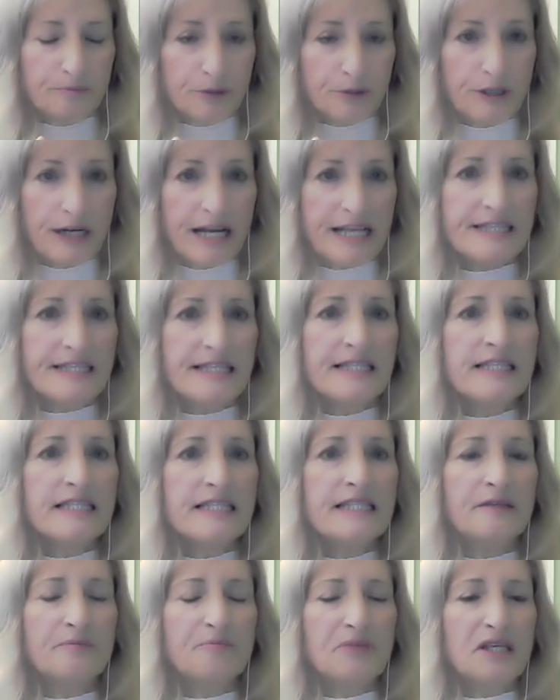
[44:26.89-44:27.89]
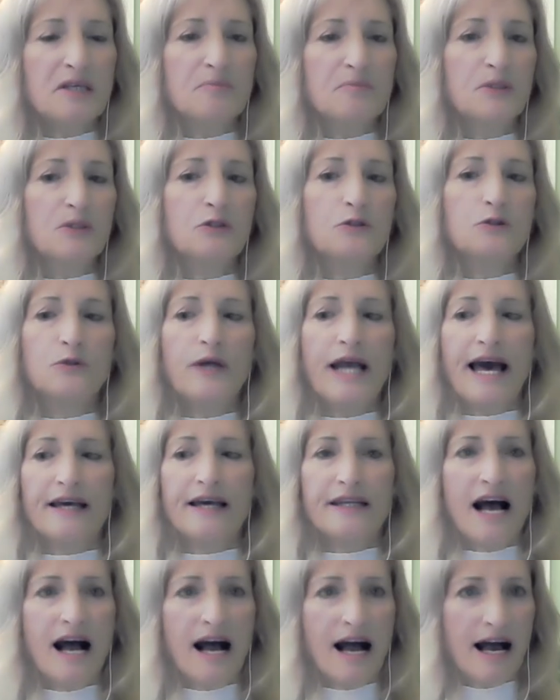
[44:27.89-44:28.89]
present in people who
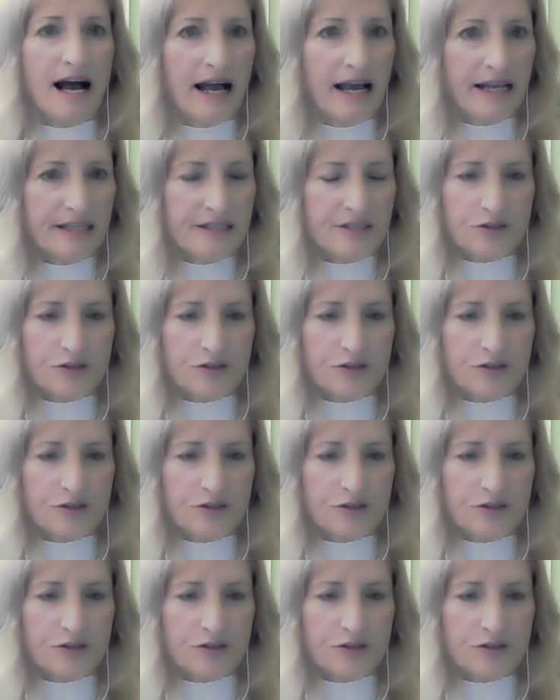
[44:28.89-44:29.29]
had high